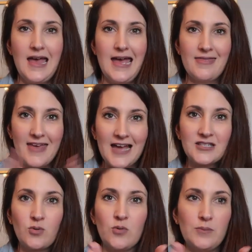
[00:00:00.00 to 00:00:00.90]
and
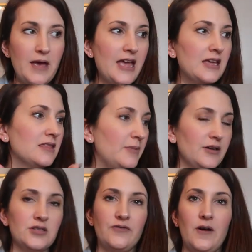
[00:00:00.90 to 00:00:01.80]
that's where we pay the
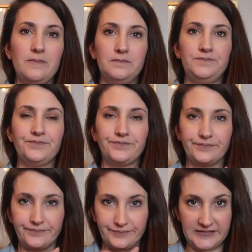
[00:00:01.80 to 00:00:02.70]
bills from.
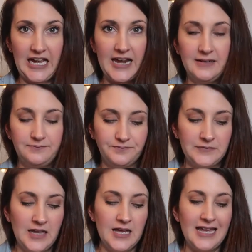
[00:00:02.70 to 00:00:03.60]
Got it?
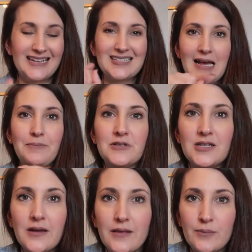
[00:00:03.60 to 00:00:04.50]

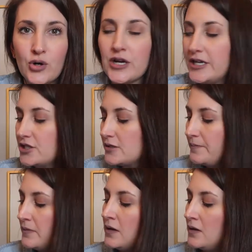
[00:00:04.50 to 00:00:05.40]
except the mortgage.
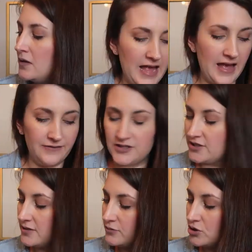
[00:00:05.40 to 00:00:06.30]
I have to
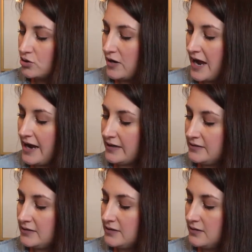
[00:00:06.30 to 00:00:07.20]

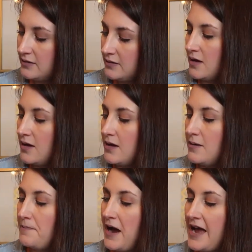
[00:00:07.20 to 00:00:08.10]
subtract
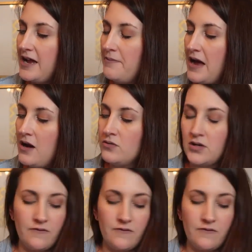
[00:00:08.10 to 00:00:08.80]
my amount